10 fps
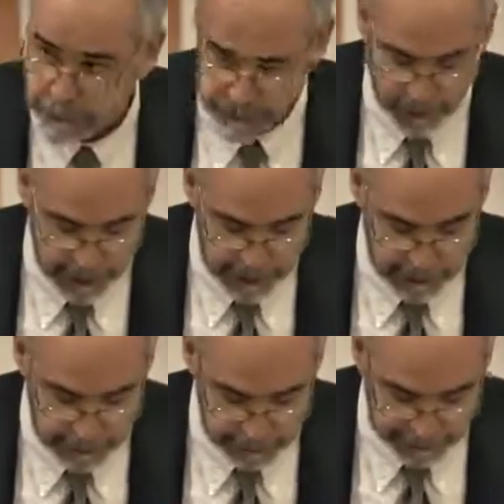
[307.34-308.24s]
sort of
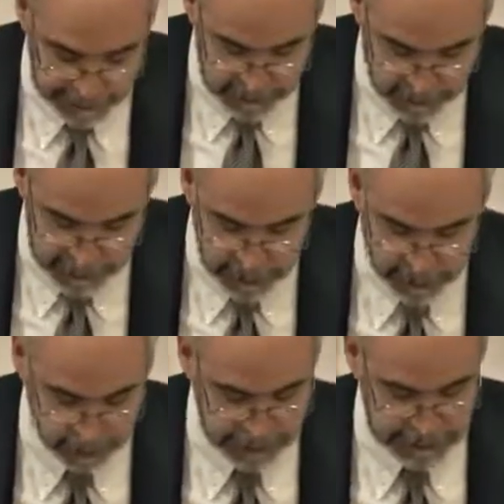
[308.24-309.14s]
argument plays
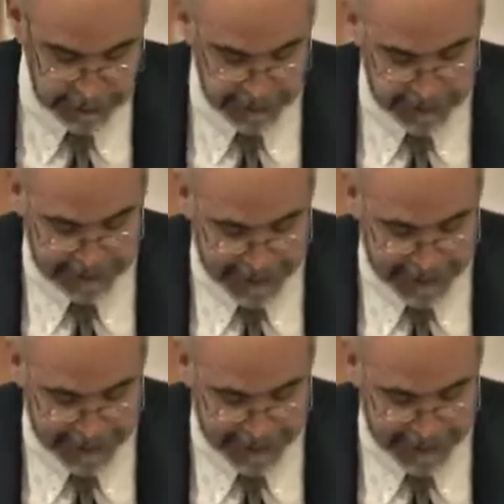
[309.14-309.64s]
well only to certain